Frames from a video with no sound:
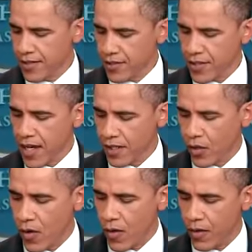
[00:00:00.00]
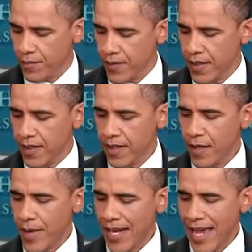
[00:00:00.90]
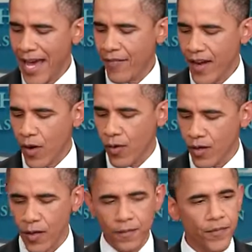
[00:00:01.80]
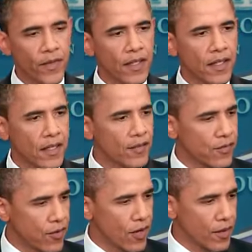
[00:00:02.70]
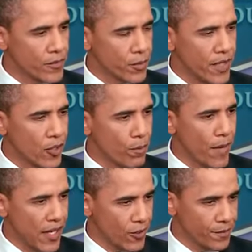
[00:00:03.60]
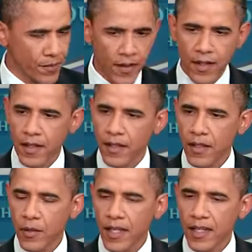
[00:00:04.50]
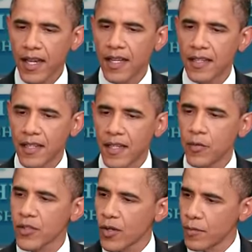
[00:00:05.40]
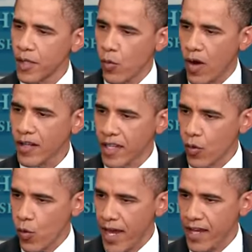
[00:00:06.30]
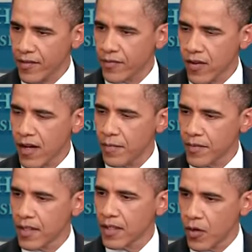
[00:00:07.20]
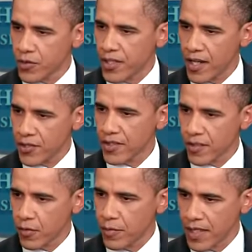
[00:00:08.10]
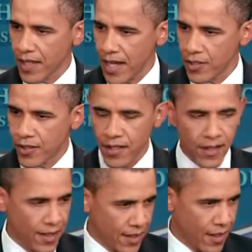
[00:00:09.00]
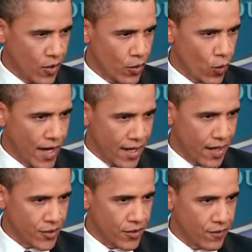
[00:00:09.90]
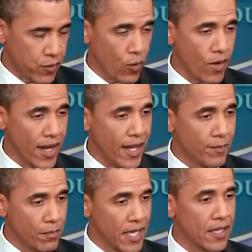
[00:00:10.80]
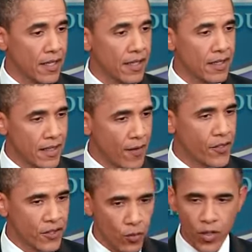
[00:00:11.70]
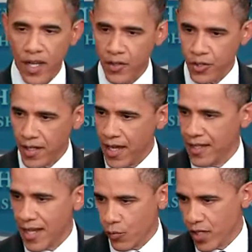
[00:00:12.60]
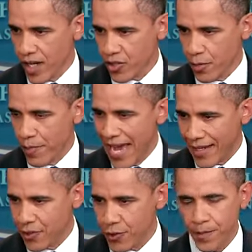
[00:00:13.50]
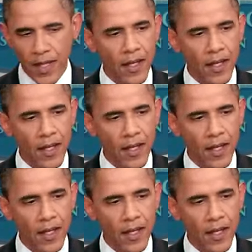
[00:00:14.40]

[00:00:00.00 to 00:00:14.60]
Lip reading: I just got a call about a half hour ago from Speaker Boehner, who indicated that he was going to be walking away from the negotiations that we've been engaged in here at the White House for a big deficit reduction and debt reduction package.